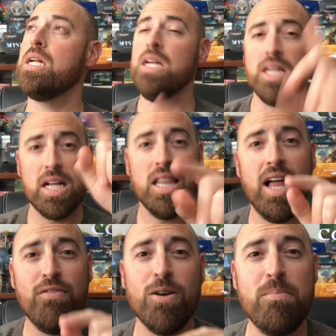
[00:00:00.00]
The
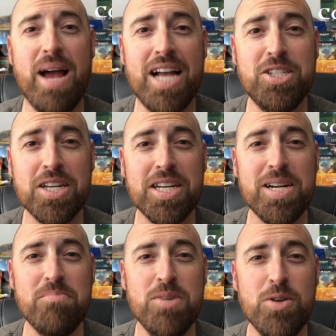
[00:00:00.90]
Clever Magic
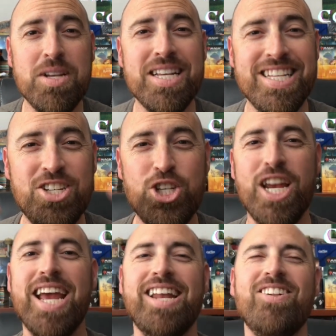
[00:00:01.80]
Community
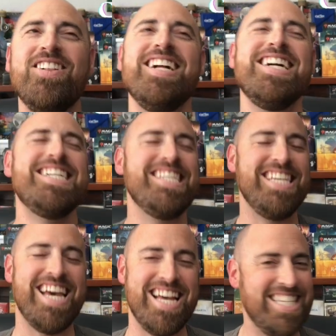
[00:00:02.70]
channel.
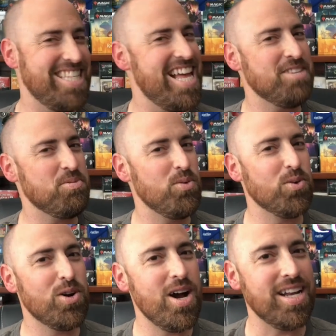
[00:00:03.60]
Yes, that's what we're
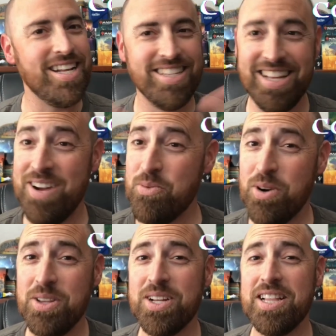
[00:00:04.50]
on. We're on
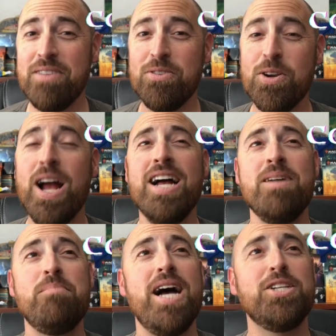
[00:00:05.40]
the Clever
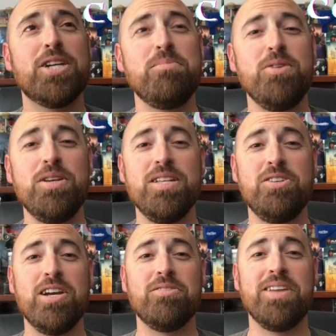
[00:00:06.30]
Magic Community
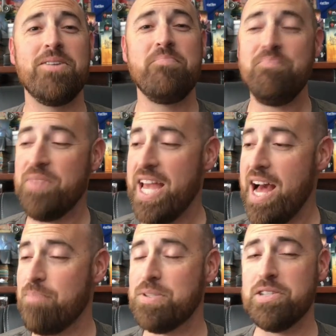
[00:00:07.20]
channel now.
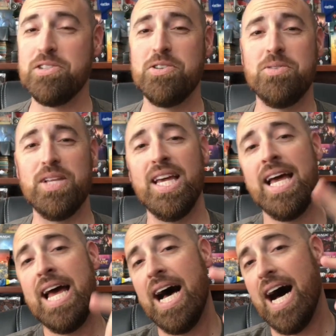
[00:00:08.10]
Absolutely.
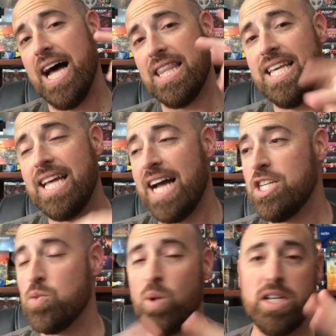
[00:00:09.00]
Uh, I
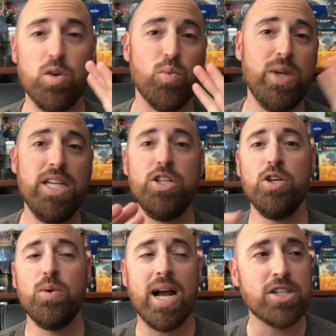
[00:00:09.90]
just wanted to
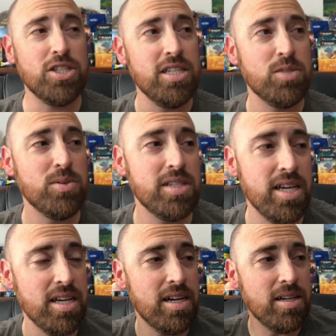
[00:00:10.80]
redo, actually this was a,
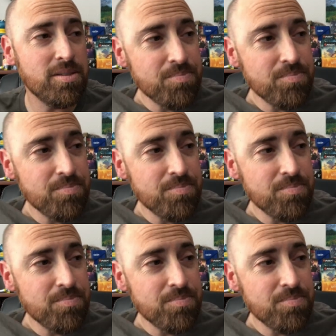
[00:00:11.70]
uh,